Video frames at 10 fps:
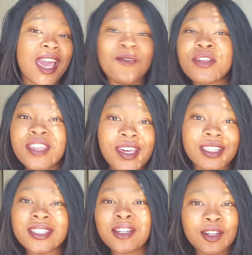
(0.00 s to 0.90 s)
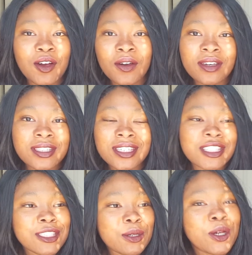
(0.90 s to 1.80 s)
Everything is
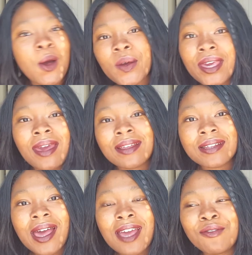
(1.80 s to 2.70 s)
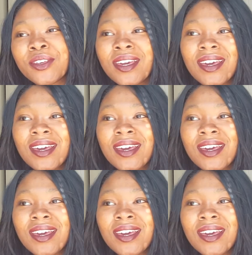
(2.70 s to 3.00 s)
can still go okay in life.